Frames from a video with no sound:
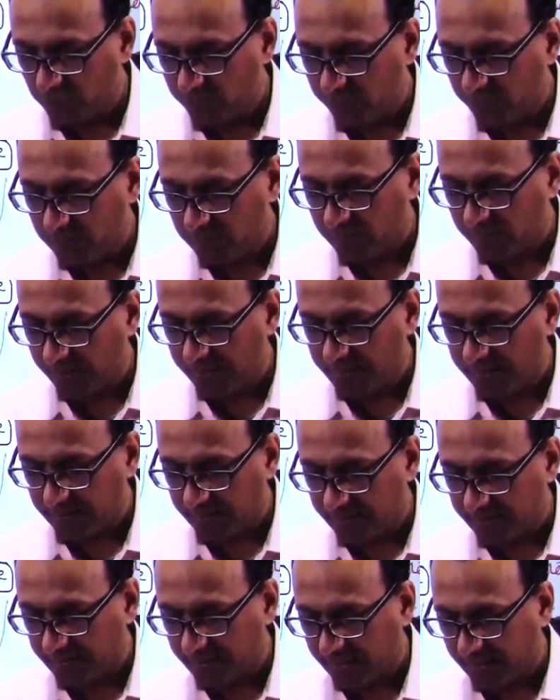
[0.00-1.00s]
will write
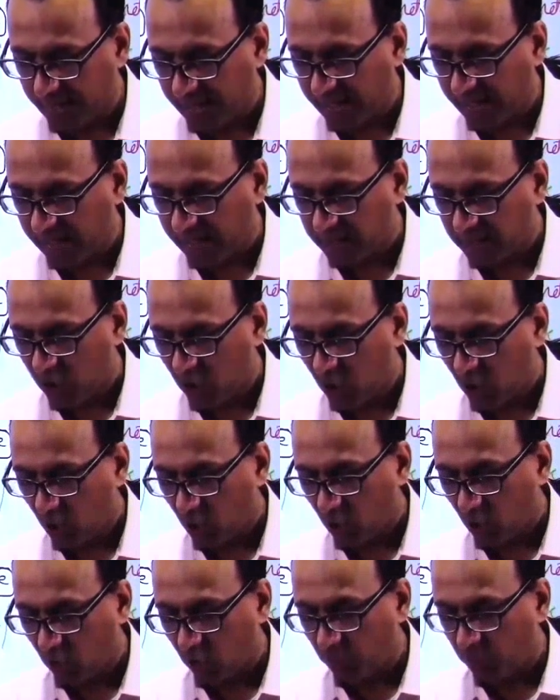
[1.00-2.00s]
it as
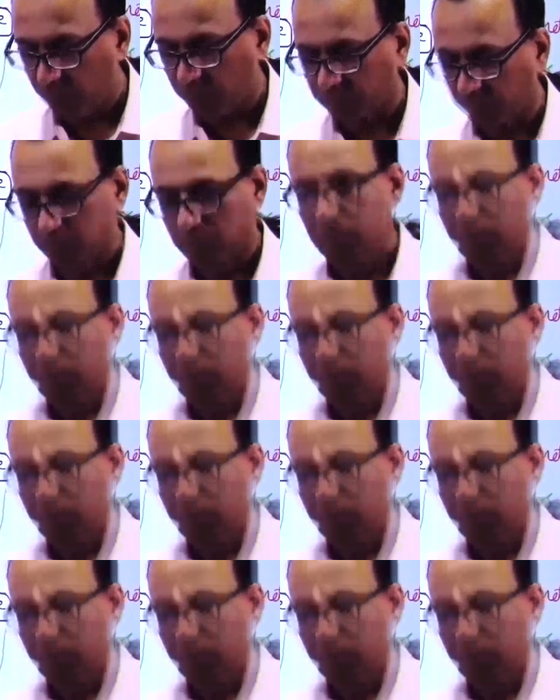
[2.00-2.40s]
ovum.